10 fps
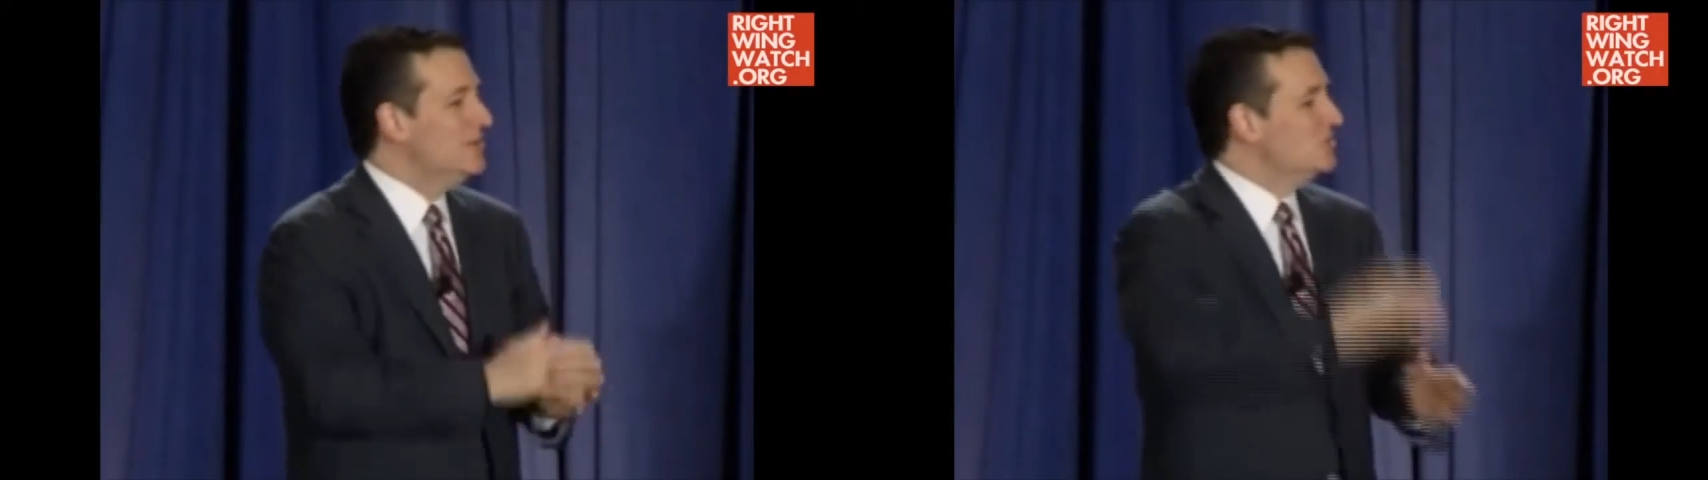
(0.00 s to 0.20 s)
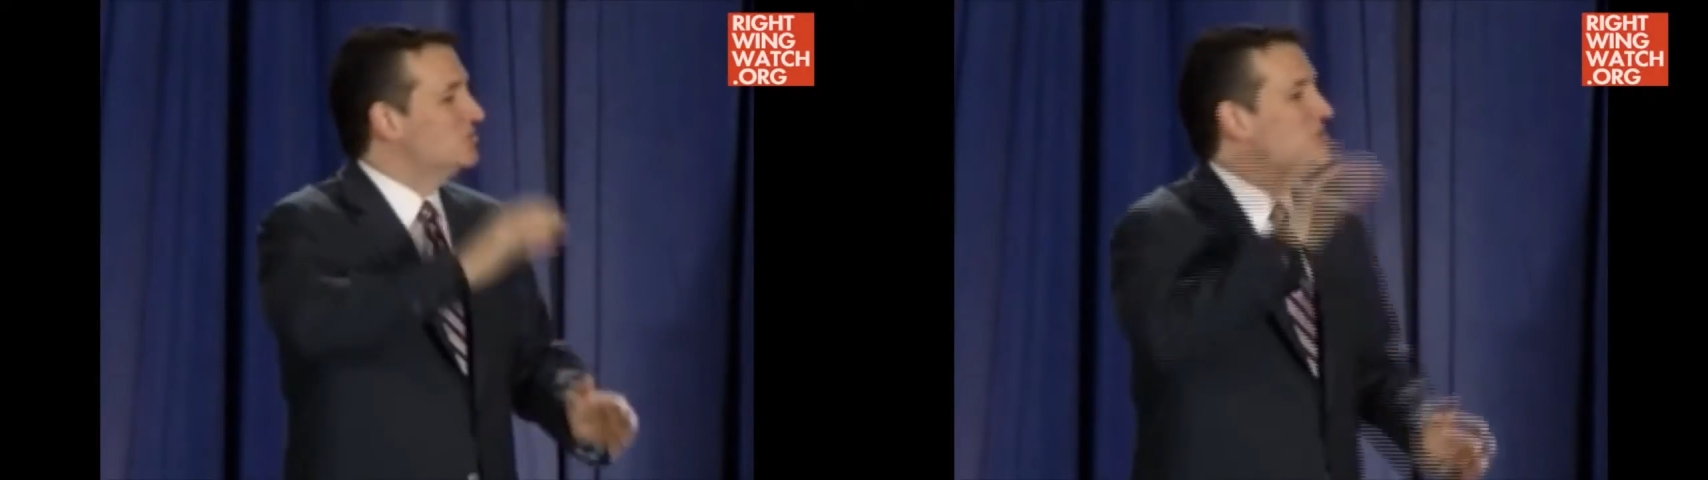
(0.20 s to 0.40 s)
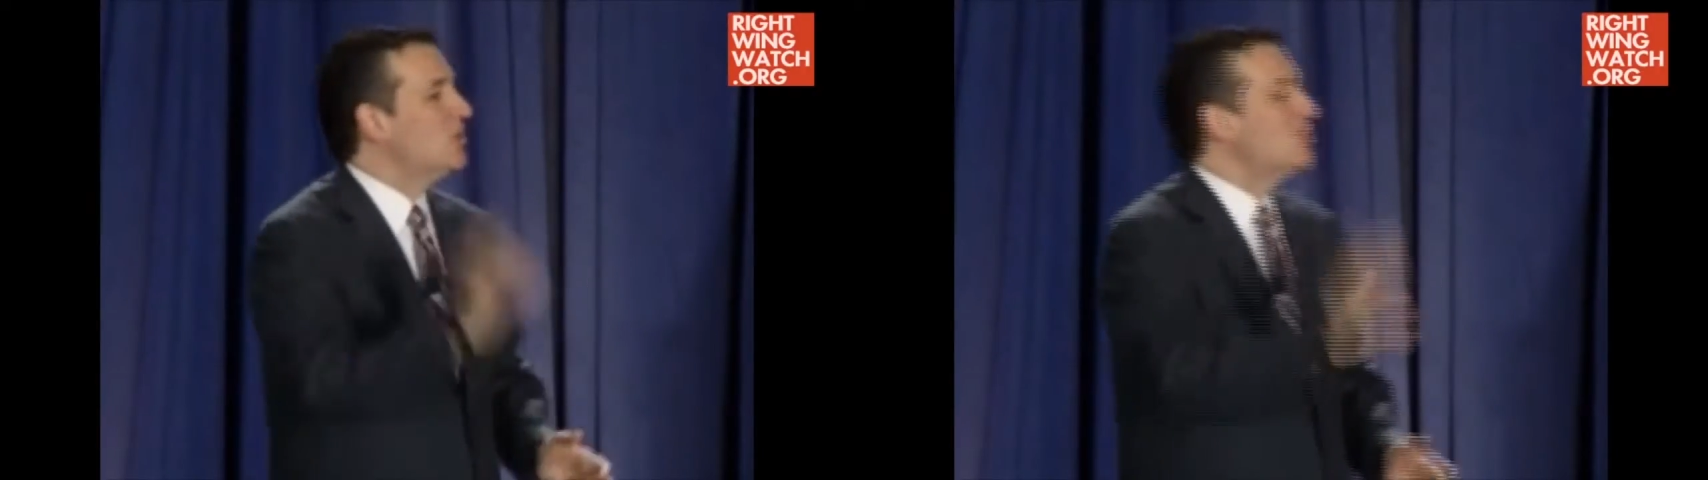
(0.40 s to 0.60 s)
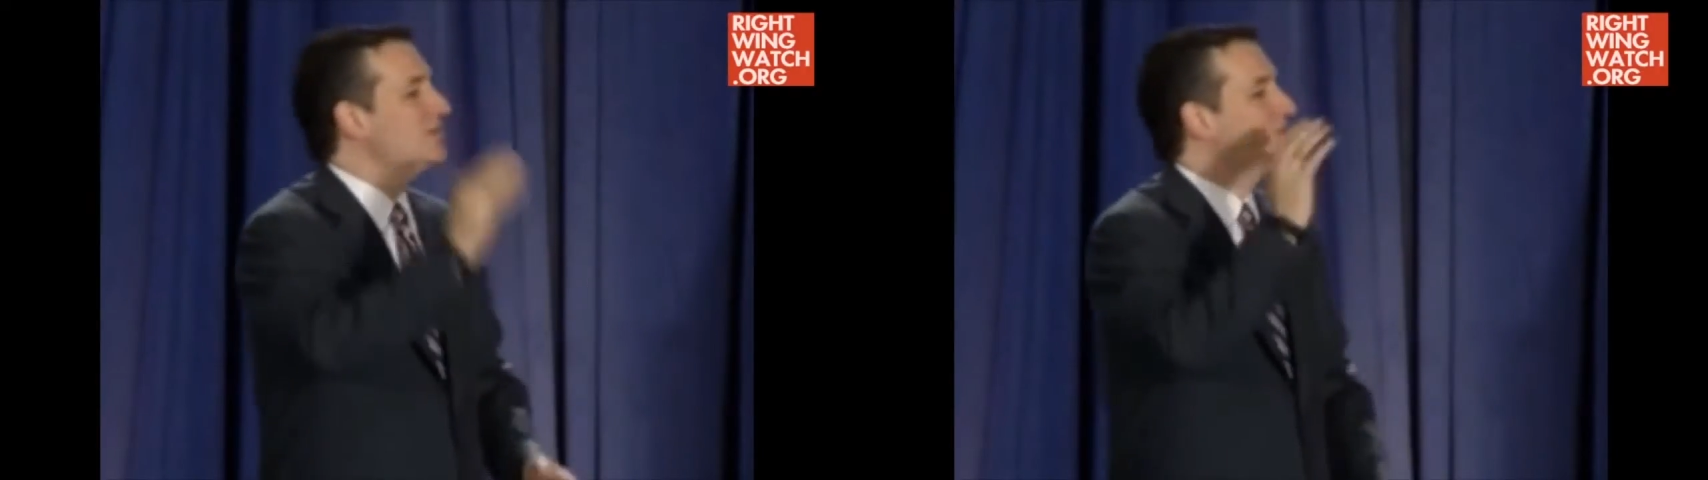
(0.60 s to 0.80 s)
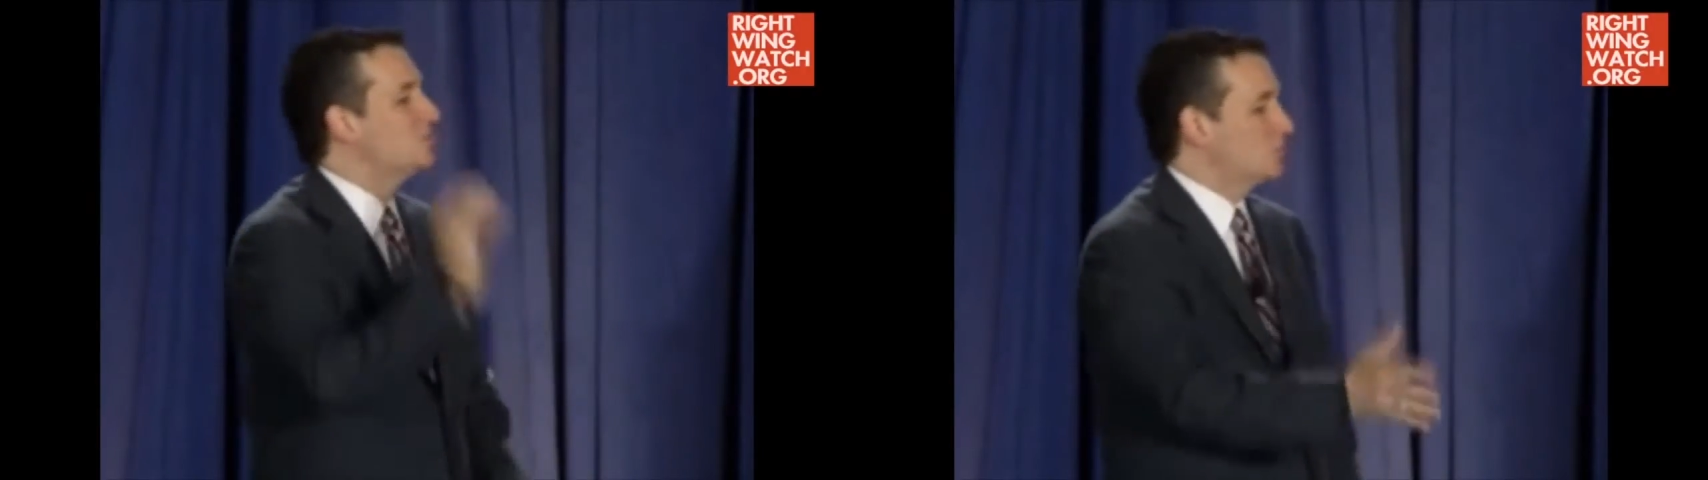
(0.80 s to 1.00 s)
so
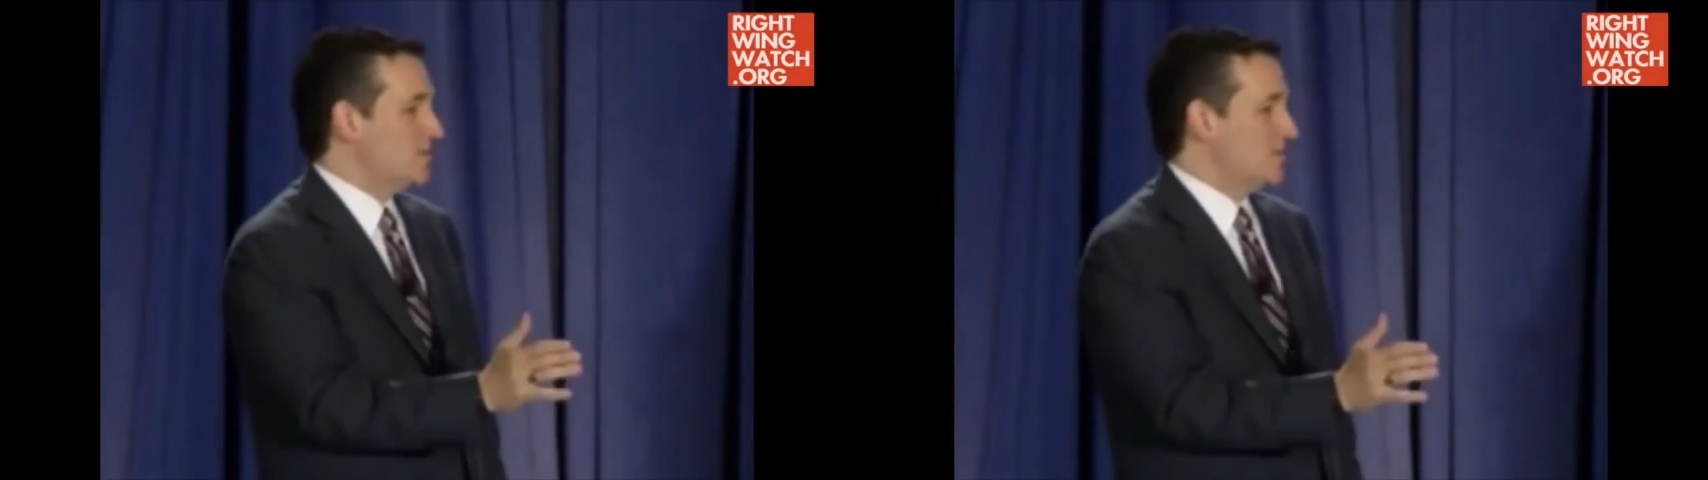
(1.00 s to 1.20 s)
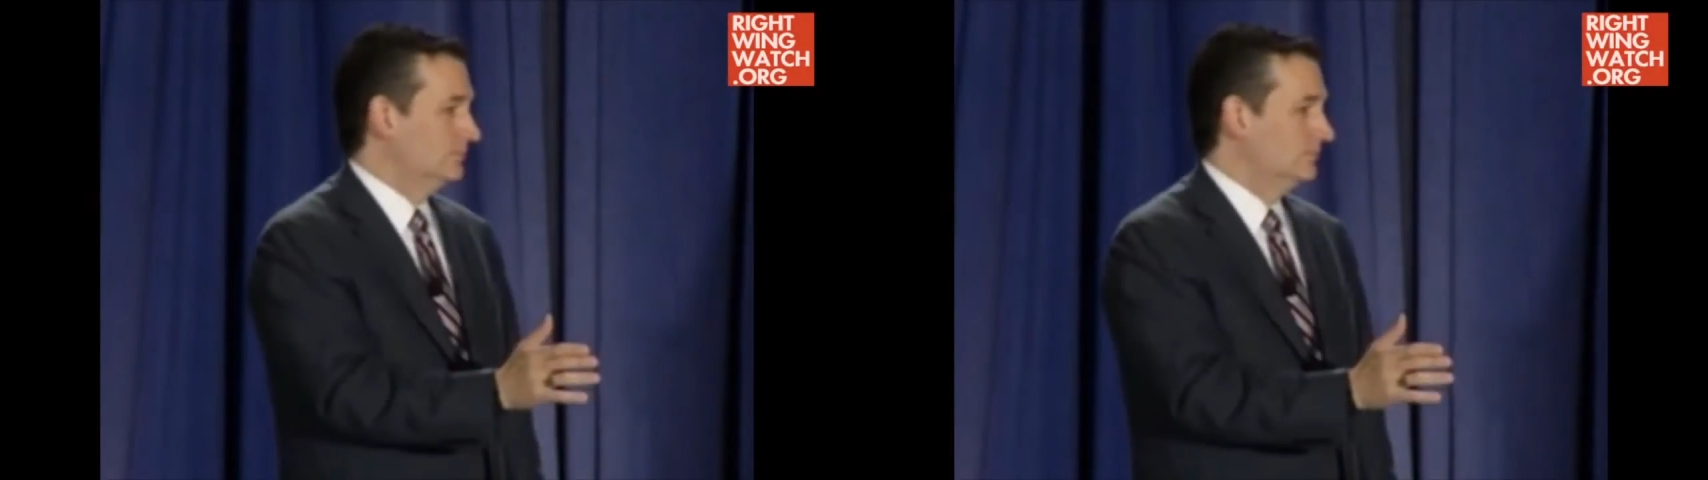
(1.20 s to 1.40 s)
extreme,